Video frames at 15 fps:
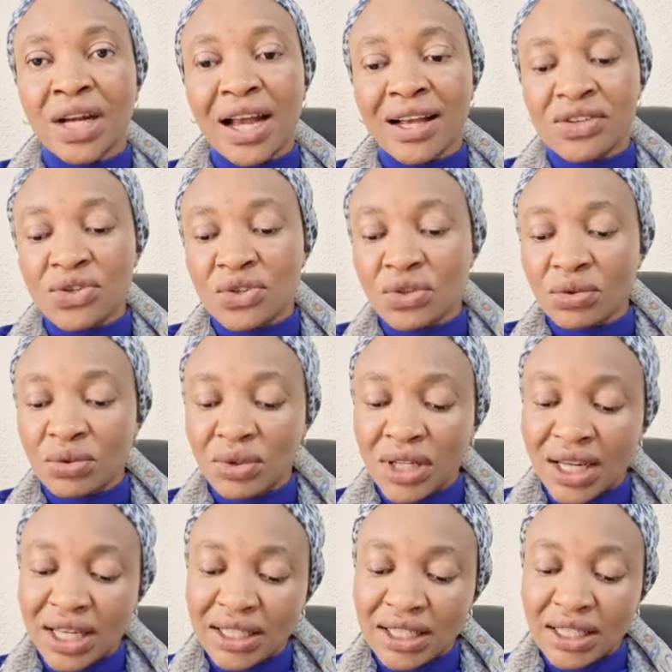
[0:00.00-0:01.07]
As you do
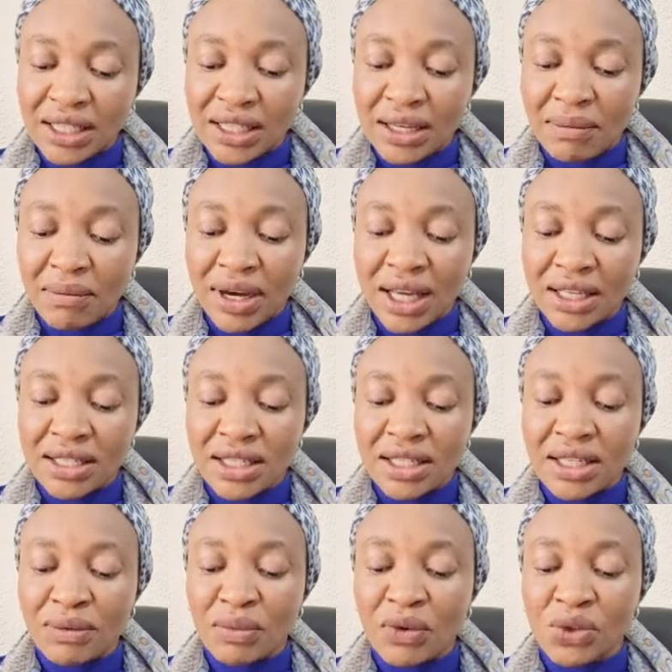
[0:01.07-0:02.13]
that, in the mighty
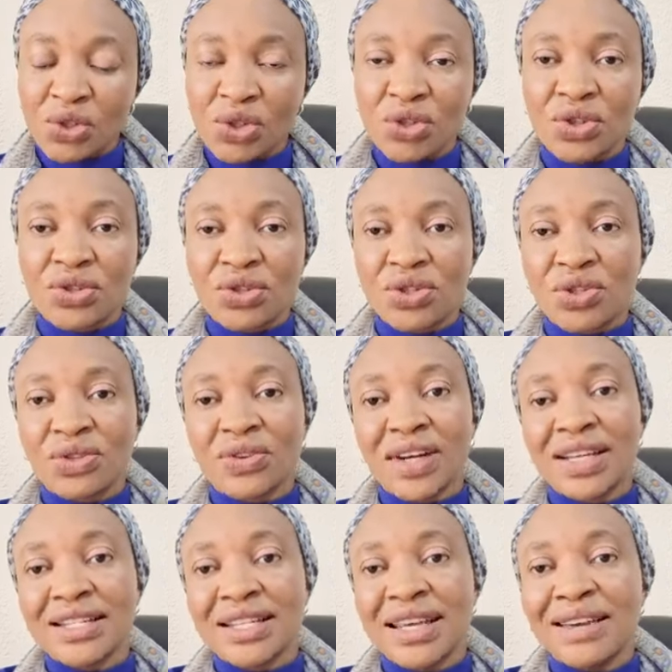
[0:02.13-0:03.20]
name of Jesus
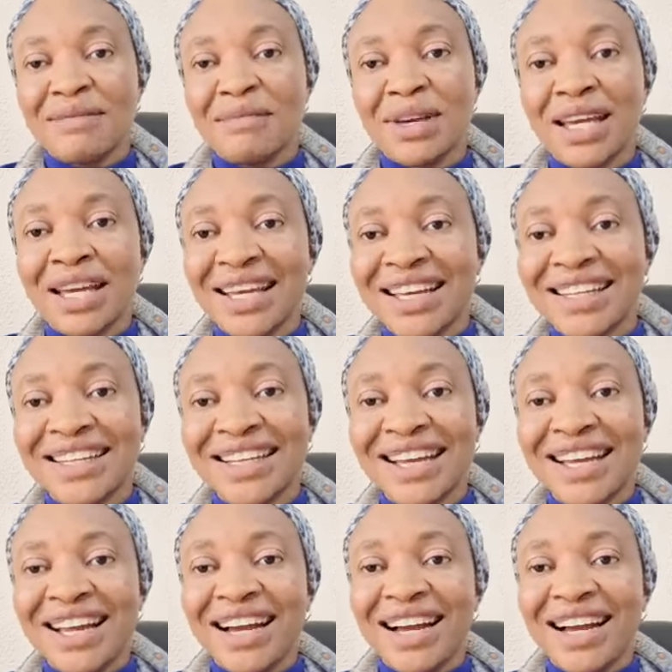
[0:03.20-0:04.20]
Christ. Amen.